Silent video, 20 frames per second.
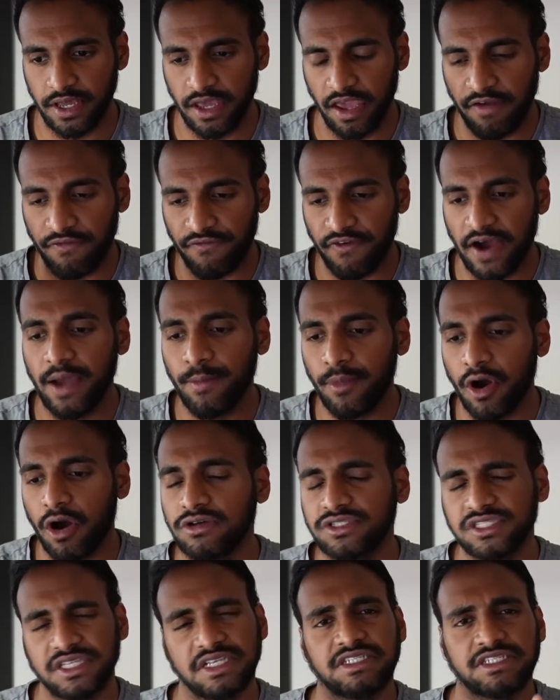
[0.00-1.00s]
if I'm
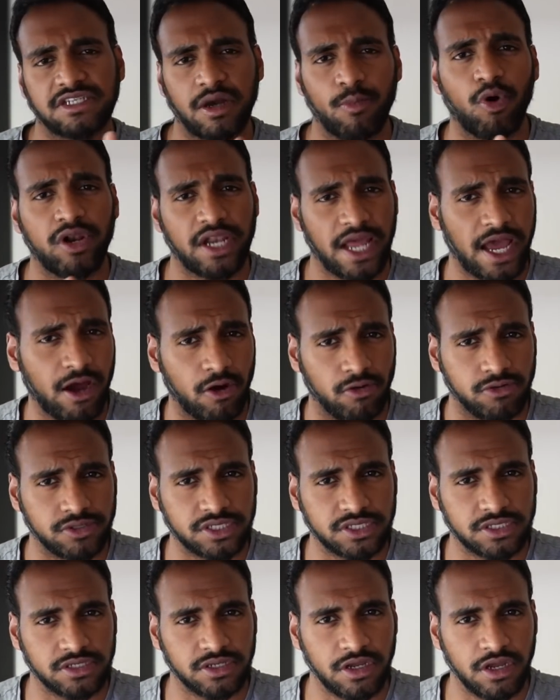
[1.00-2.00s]
asking someone
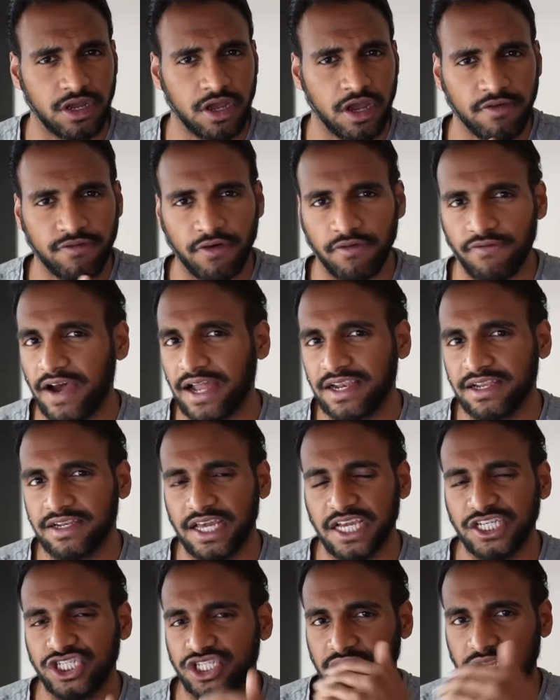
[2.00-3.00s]
else for
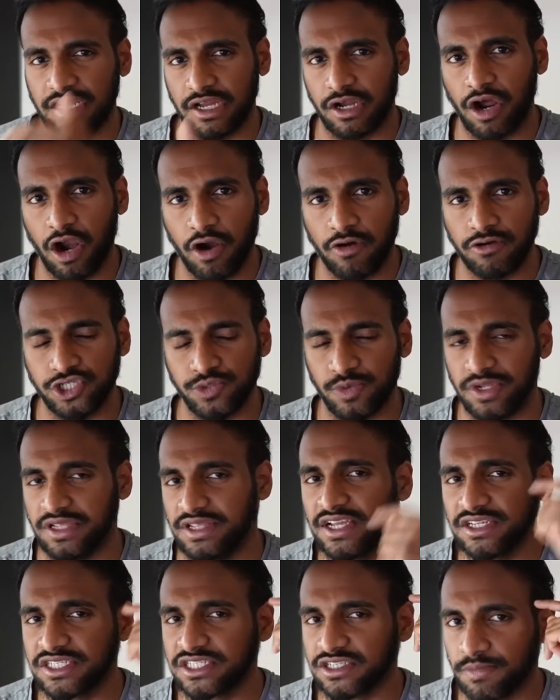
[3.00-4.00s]
validation and encouragement,
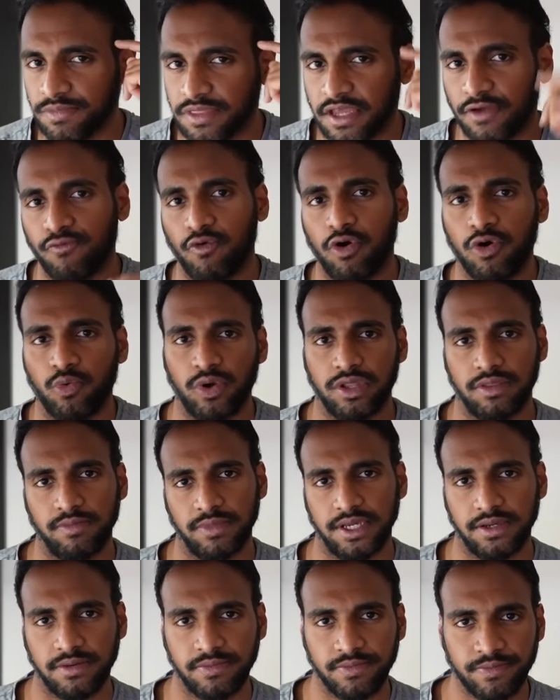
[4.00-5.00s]
there's something wrong with
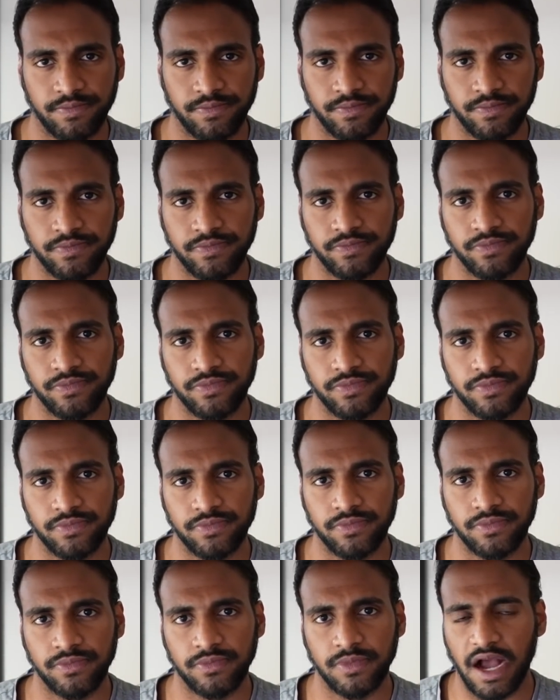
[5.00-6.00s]
me.
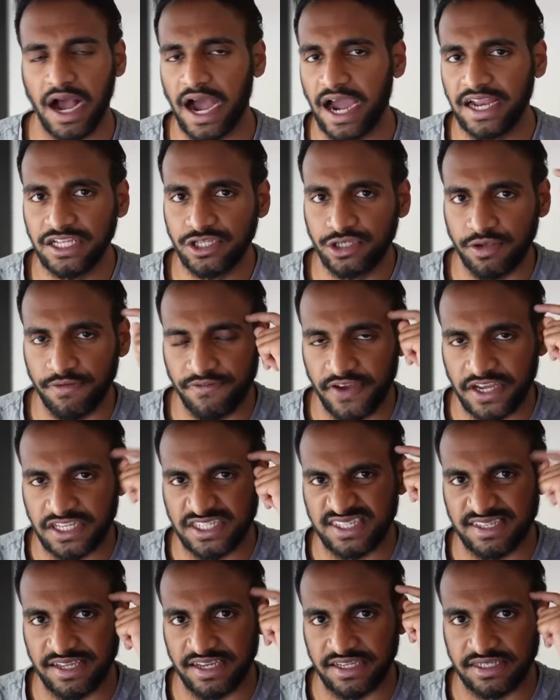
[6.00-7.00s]
I need to
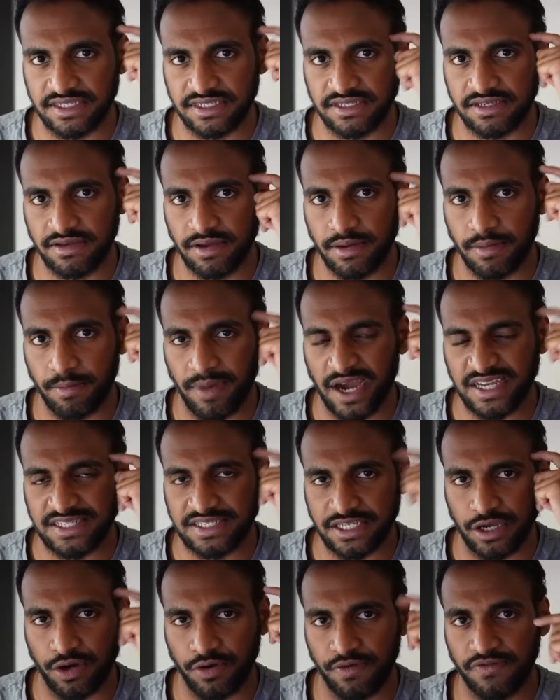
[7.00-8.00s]
fix this
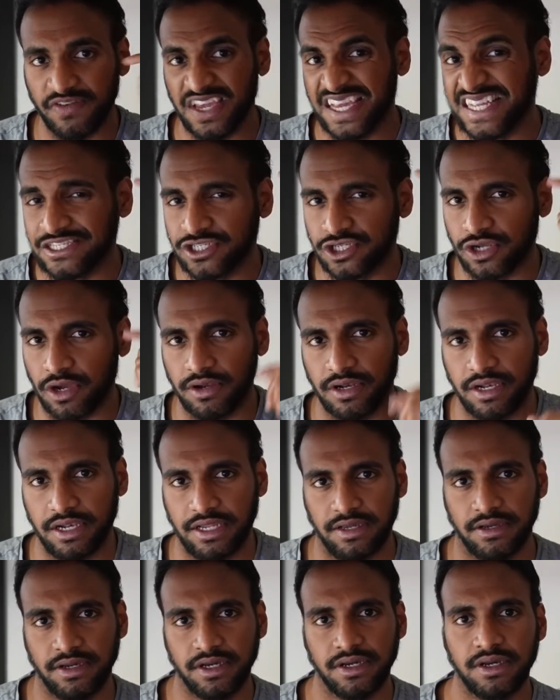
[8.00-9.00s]
myself
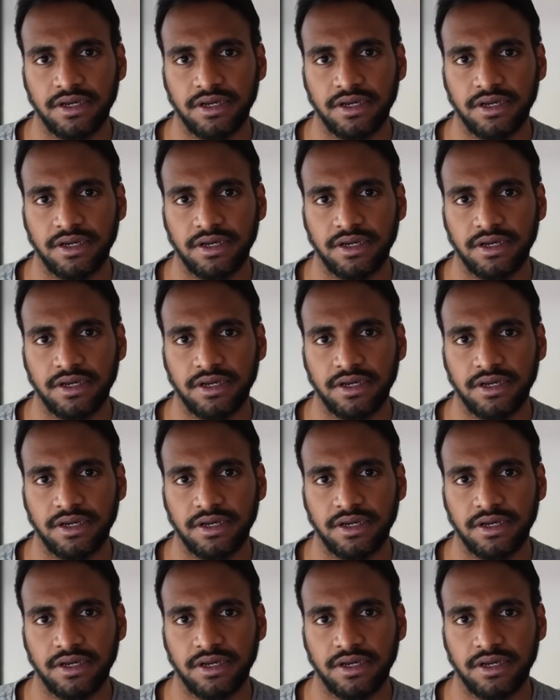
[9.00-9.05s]
internally.